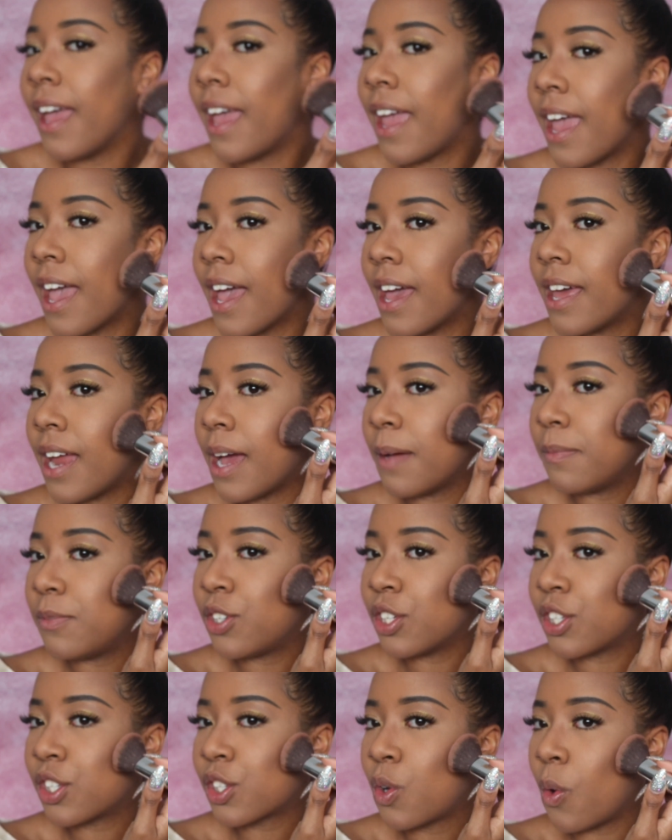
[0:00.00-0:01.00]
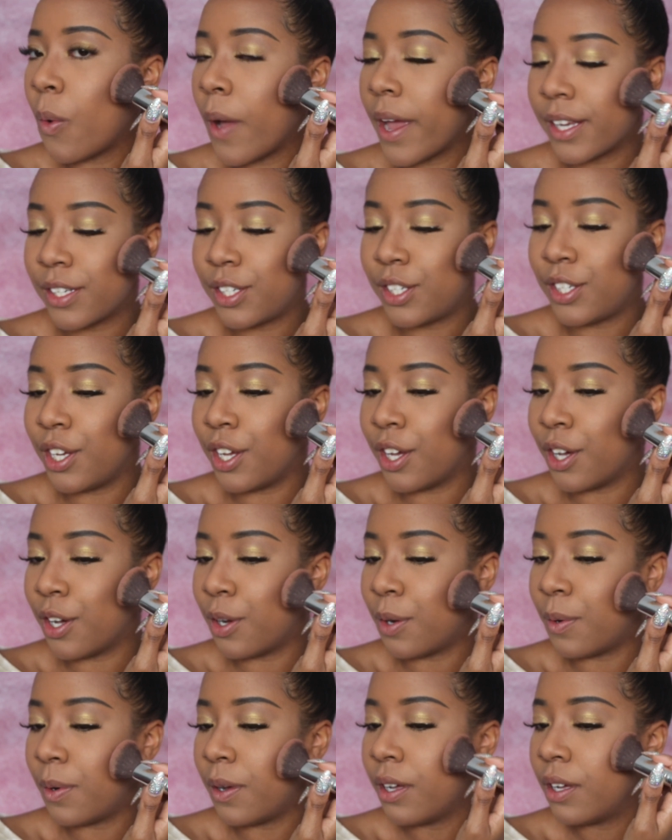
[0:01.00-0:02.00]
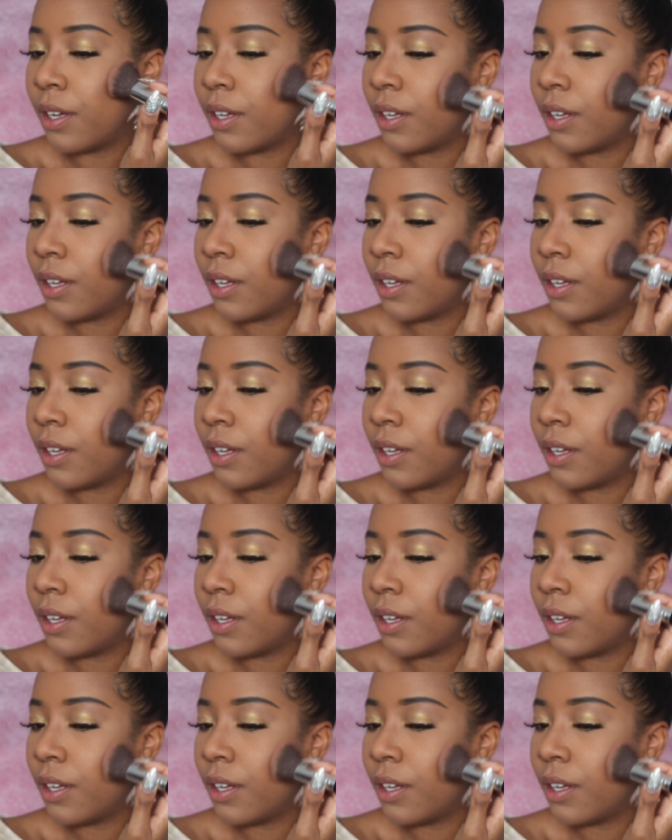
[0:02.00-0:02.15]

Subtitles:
and I'm just going to